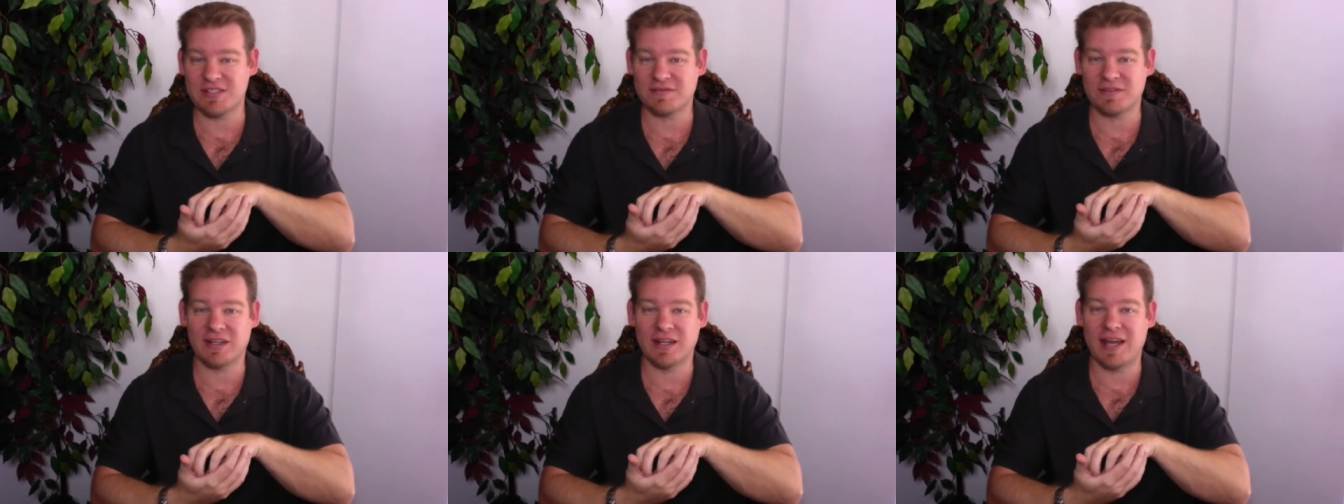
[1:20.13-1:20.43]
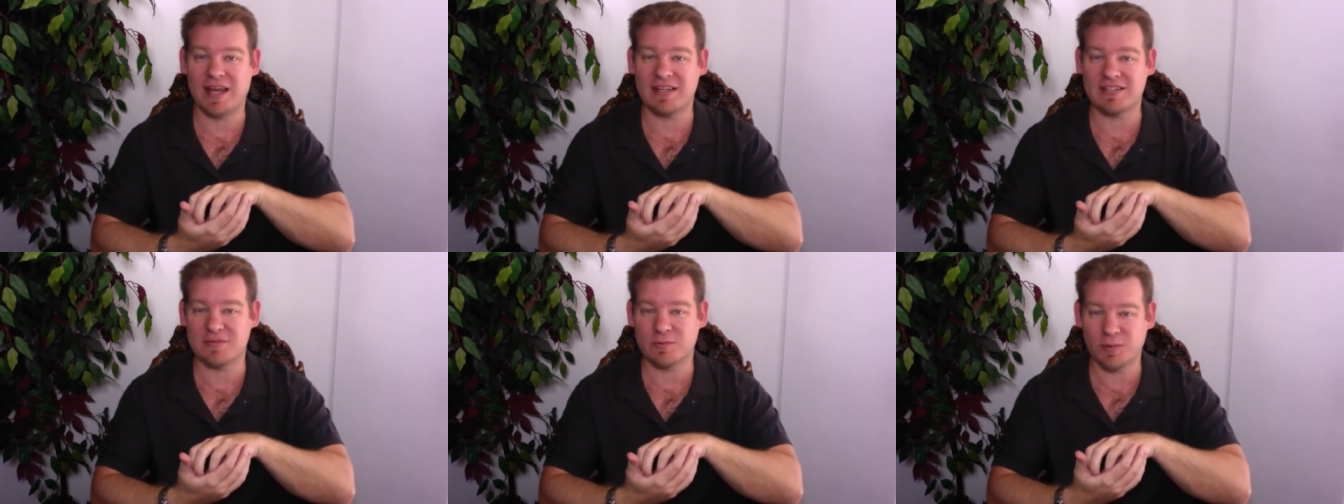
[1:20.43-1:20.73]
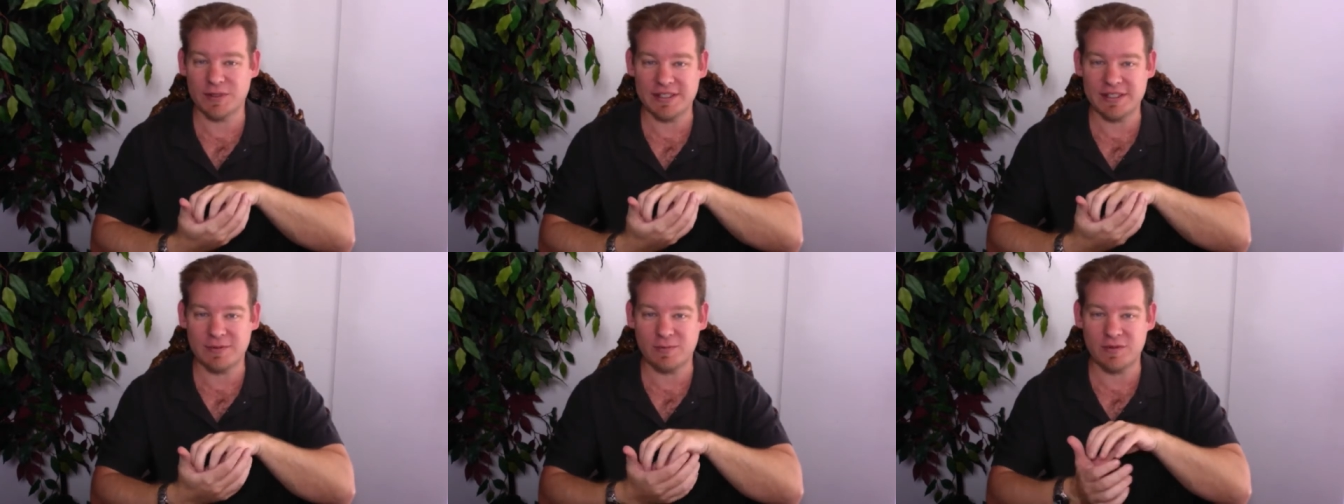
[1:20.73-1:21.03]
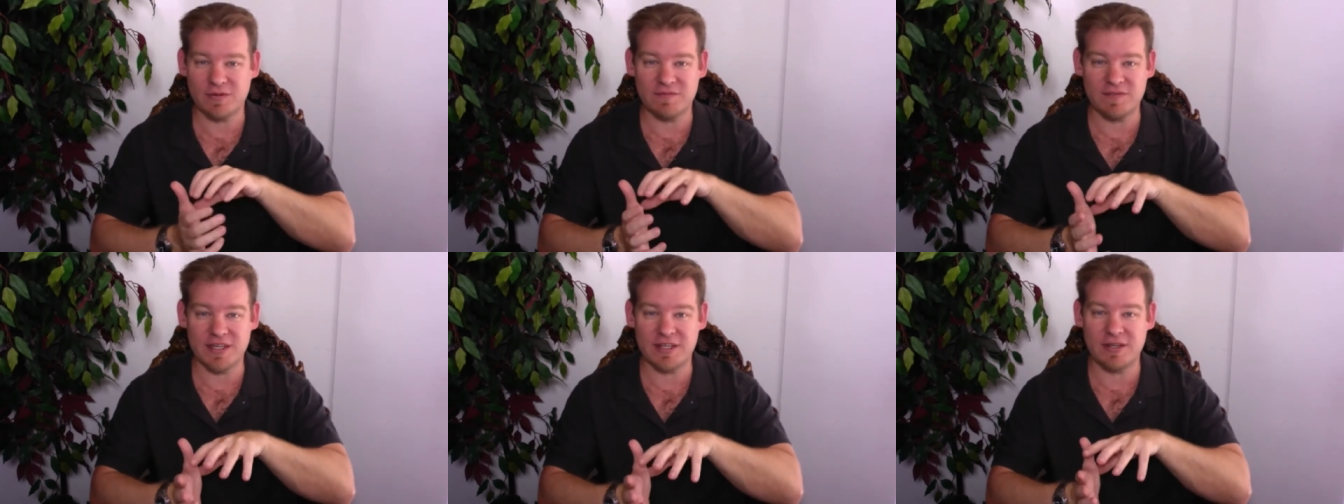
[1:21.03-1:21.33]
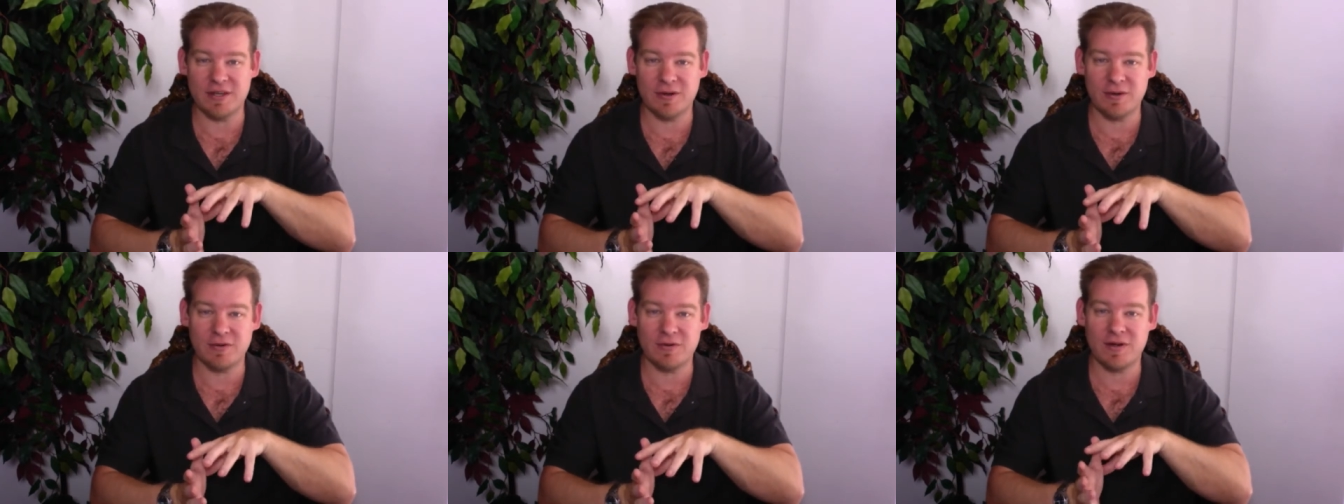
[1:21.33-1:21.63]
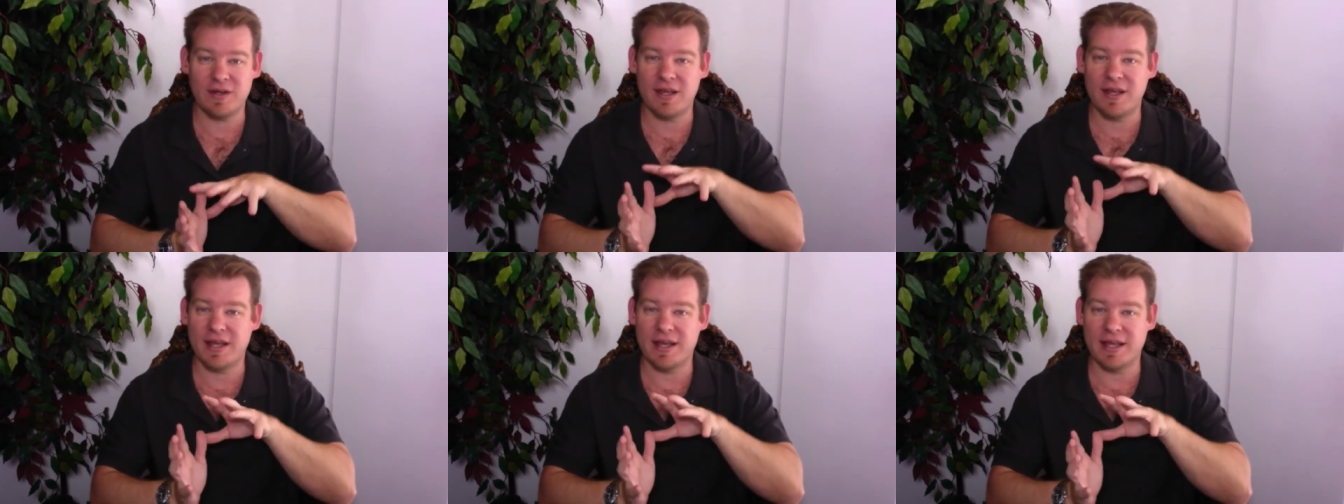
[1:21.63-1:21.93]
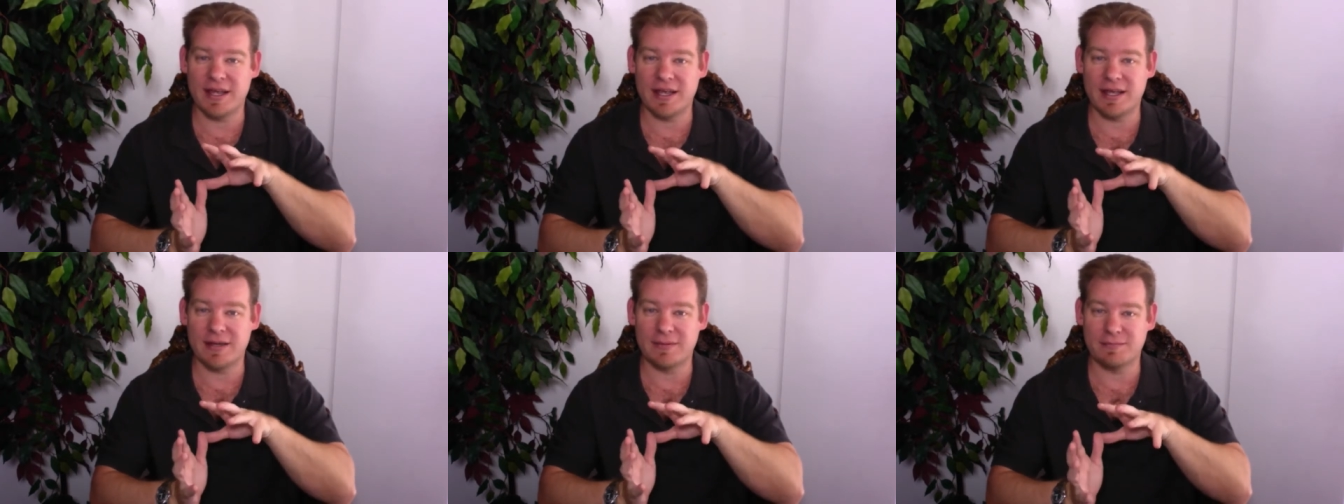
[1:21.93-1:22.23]
for the last week with video
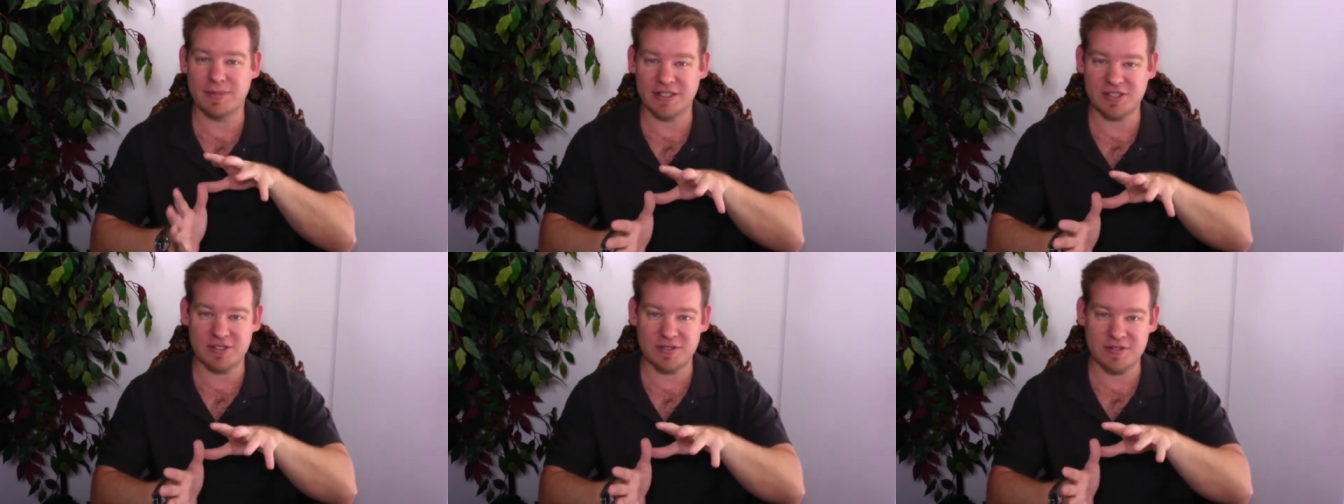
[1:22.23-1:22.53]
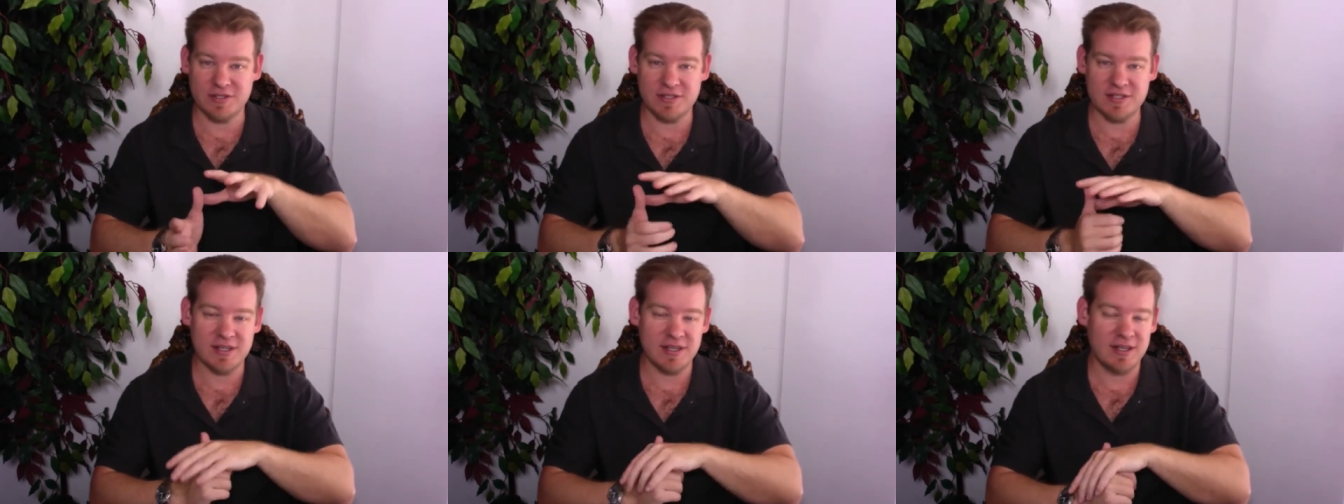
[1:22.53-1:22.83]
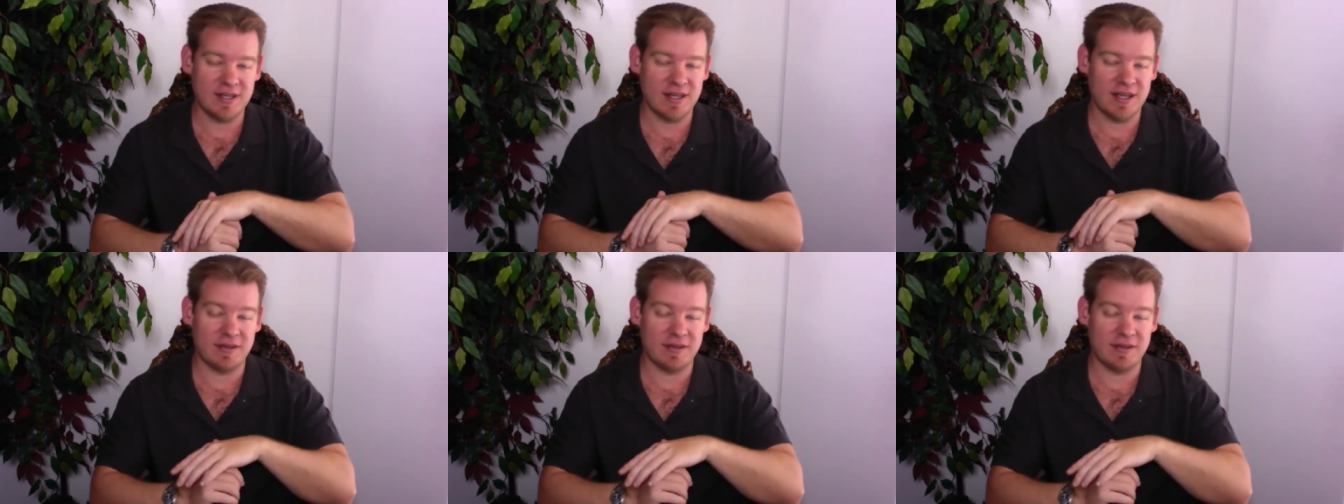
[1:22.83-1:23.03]
and pictures.